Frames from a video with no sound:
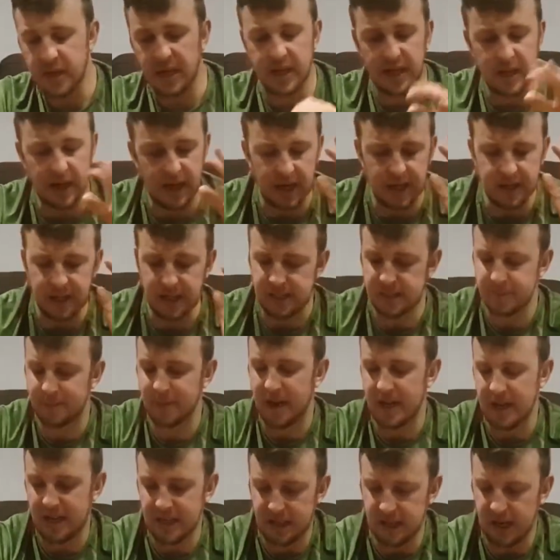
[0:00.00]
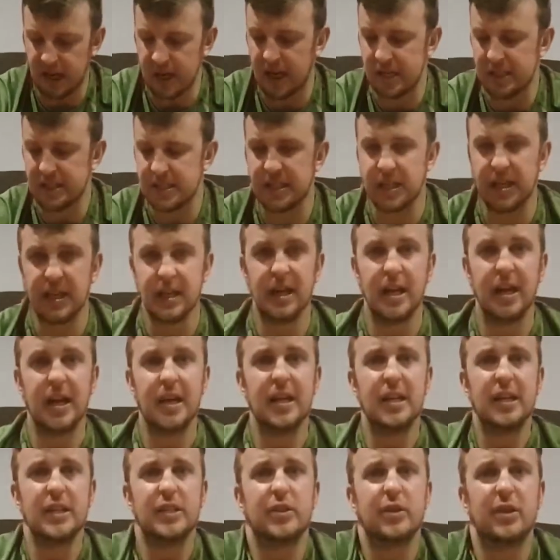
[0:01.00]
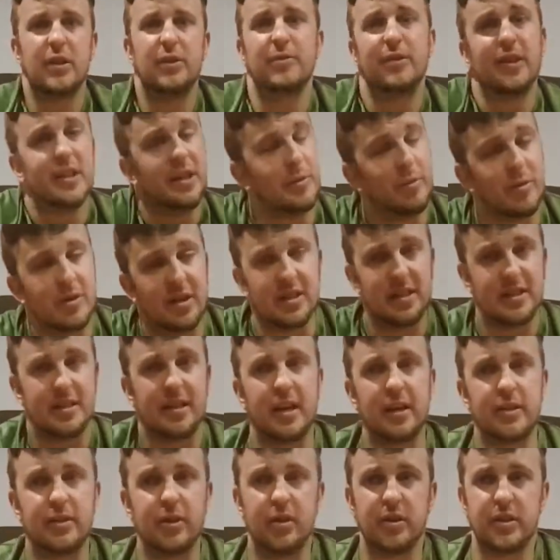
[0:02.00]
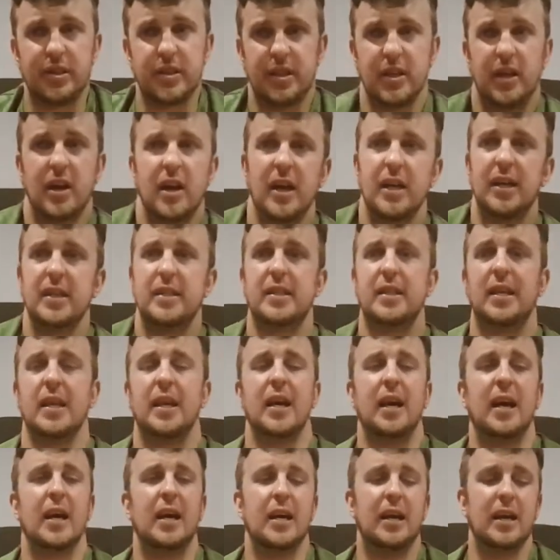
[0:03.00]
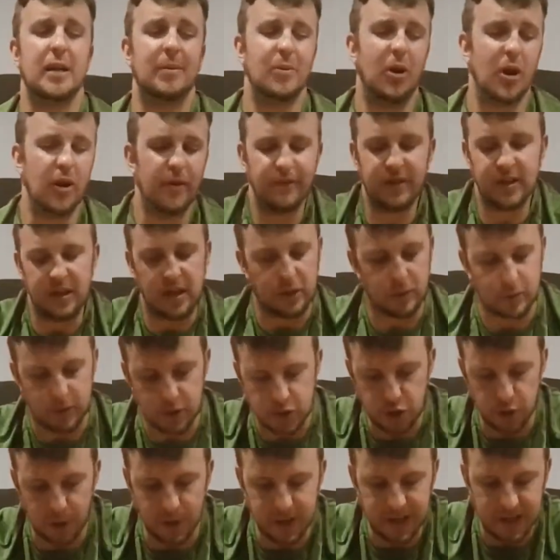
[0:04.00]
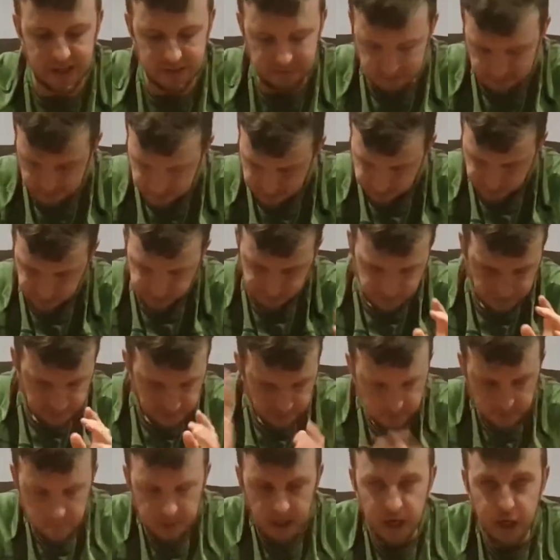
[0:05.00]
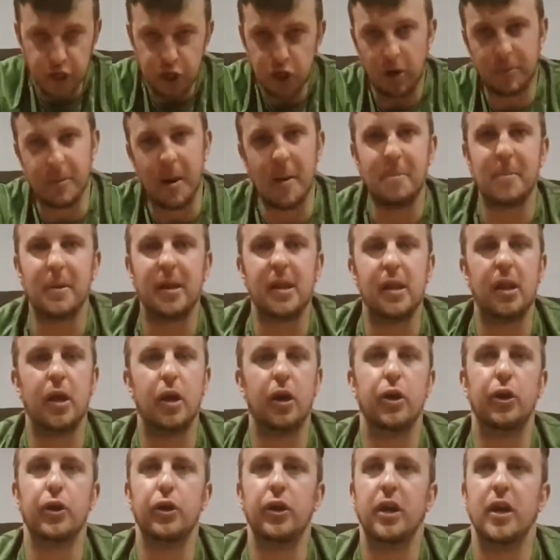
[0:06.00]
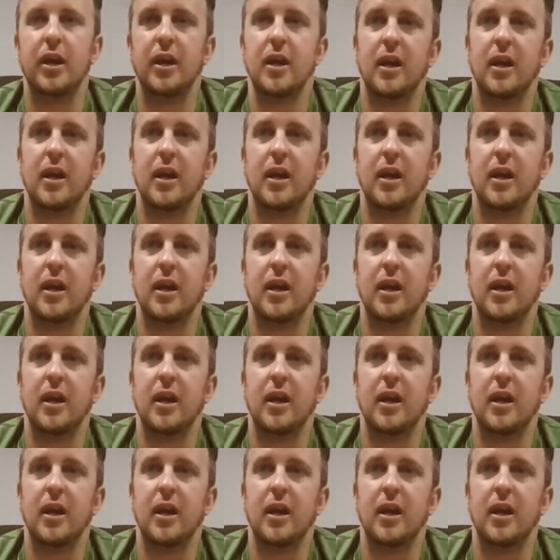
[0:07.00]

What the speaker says: That's about it, guys. That's all I really wanted to touch on tonight. Hopefully you enjoyed it. Comment below